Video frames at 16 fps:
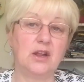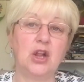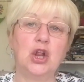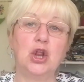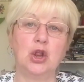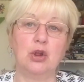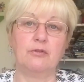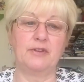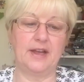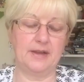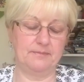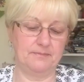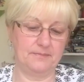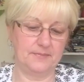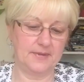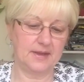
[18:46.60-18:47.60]
love it.
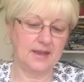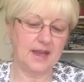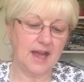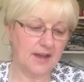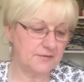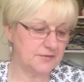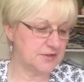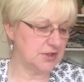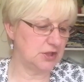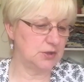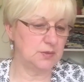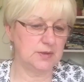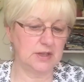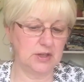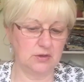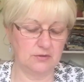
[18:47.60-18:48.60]

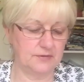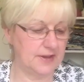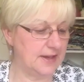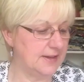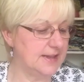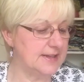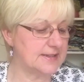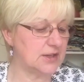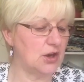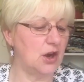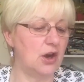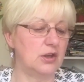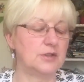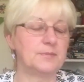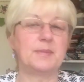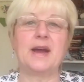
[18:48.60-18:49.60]
Absolutely love it. It's
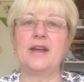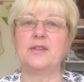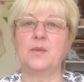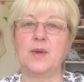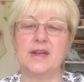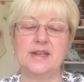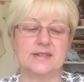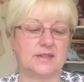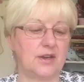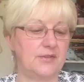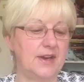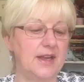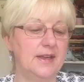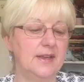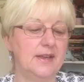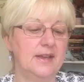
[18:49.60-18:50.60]
called, by the way, sorry,
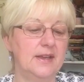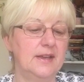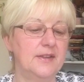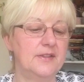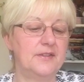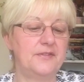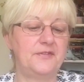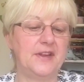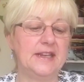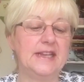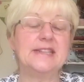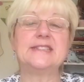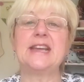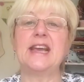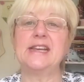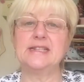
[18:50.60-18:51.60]
the Philip
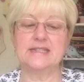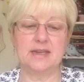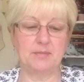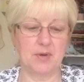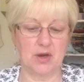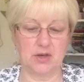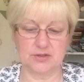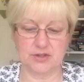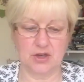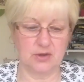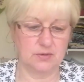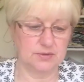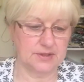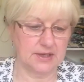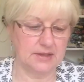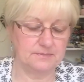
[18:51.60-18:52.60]
Daisy
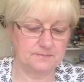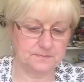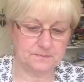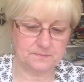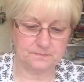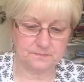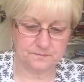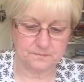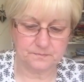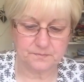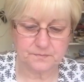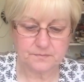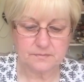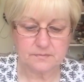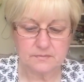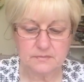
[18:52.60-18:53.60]
Potholder.
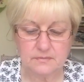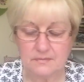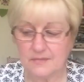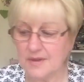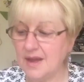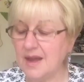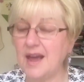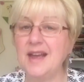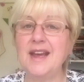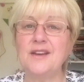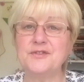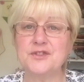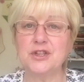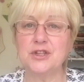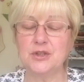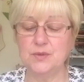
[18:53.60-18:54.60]
I
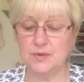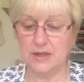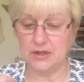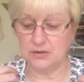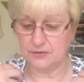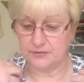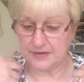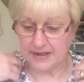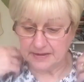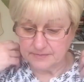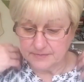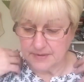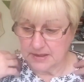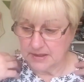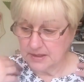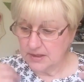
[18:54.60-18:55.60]
absolutely love it.
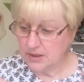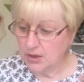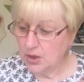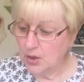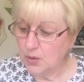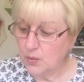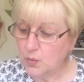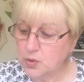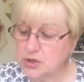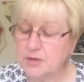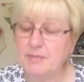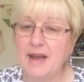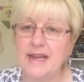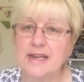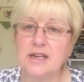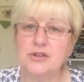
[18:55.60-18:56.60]
Would I
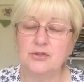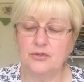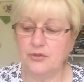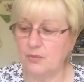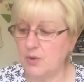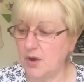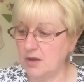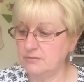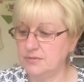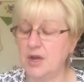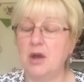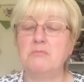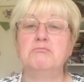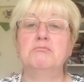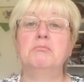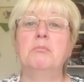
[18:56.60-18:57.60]
make another one?
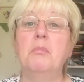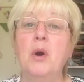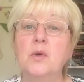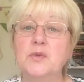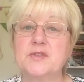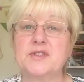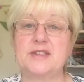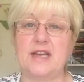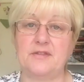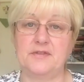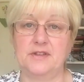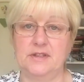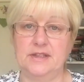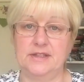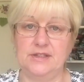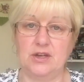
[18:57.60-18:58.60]
Most
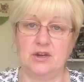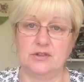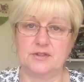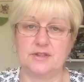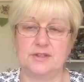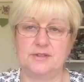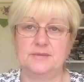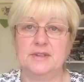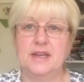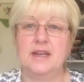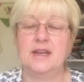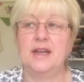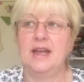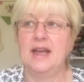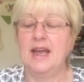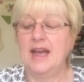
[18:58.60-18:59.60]
definitely not.
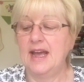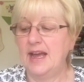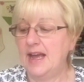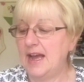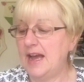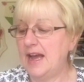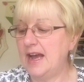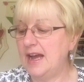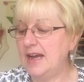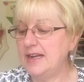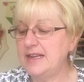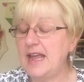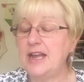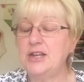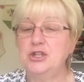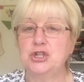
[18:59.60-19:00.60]

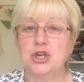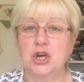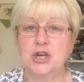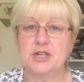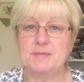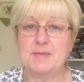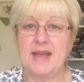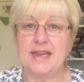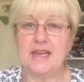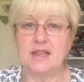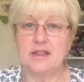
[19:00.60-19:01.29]
I enjoyed making